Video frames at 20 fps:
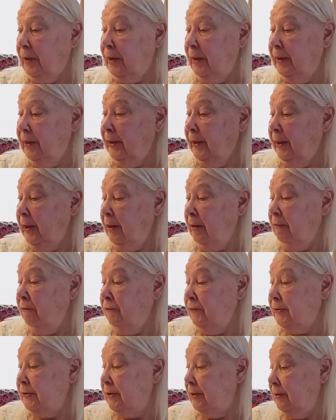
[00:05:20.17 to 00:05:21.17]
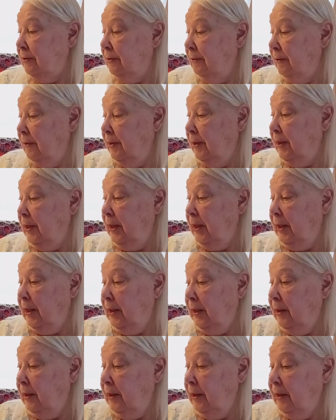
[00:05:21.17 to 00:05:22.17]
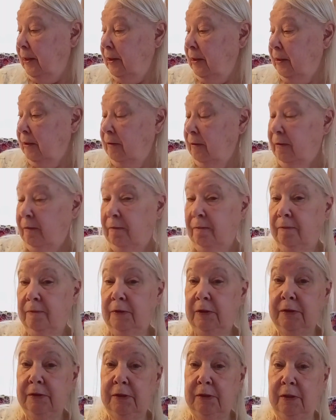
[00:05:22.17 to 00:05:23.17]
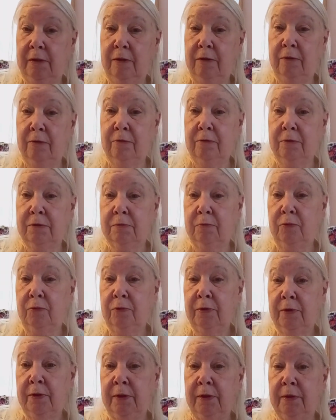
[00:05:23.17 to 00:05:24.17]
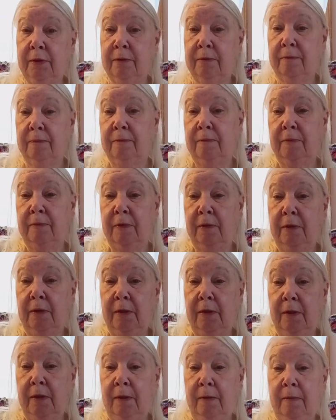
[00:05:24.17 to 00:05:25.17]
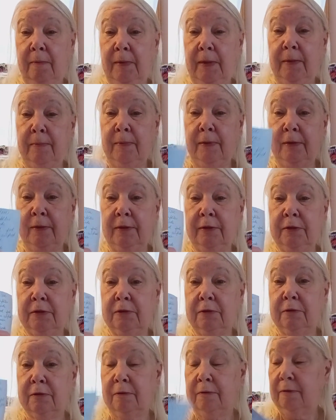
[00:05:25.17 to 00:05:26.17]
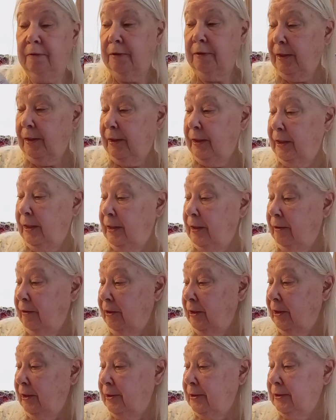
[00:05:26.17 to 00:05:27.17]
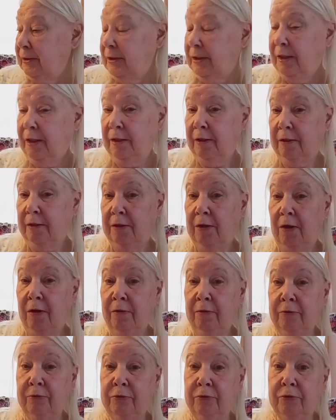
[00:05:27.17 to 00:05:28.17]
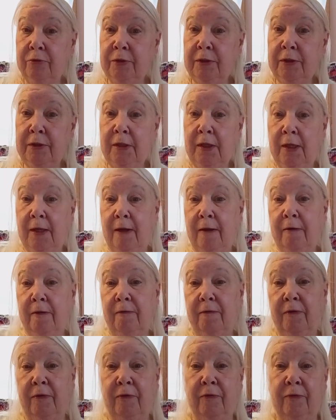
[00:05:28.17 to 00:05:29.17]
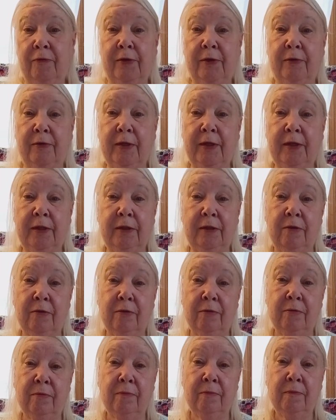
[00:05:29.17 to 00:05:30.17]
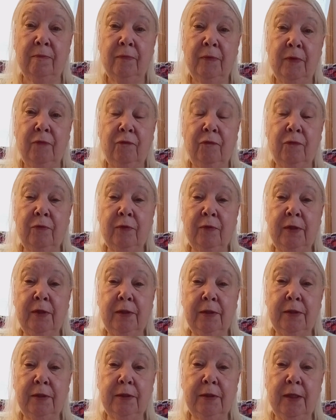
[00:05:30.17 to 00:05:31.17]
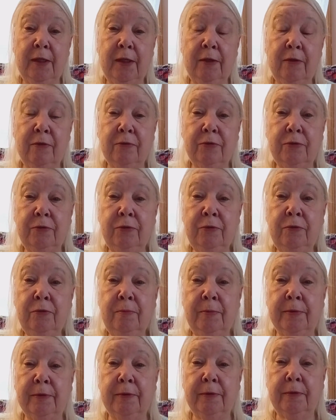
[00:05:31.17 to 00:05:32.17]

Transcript: leaves. And I sat here this morning and made my list that I need the things to get at Dollar Tree. I don't know that I'll get there for a day or two, but